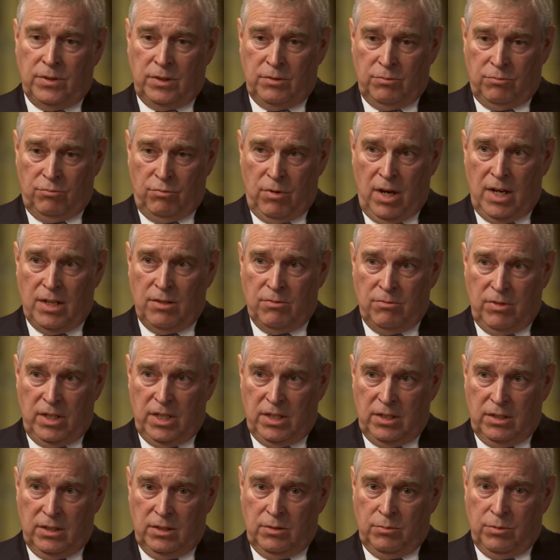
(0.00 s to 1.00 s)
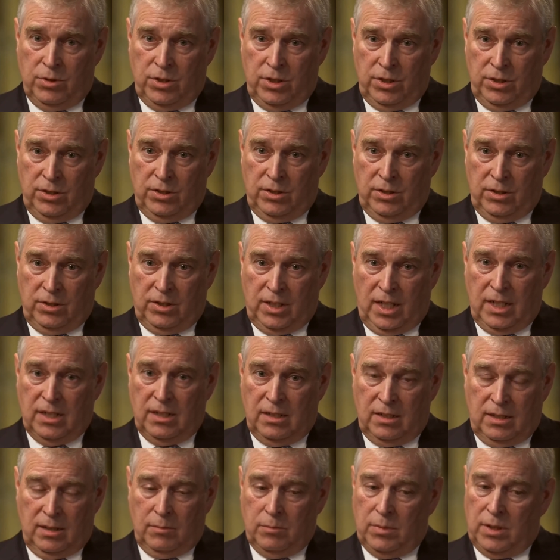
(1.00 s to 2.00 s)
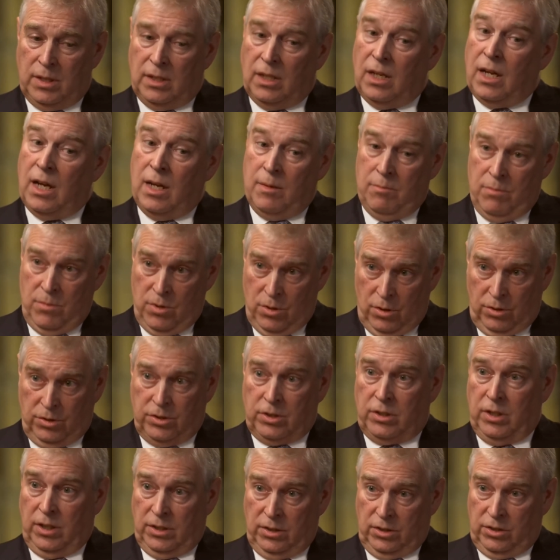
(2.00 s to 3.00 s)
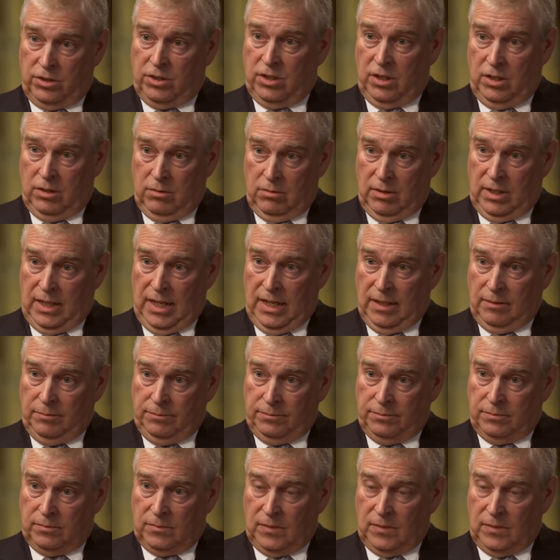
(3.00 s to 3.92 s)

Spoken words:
the right reasons, which is to say to somebody, I'm not going to see you again.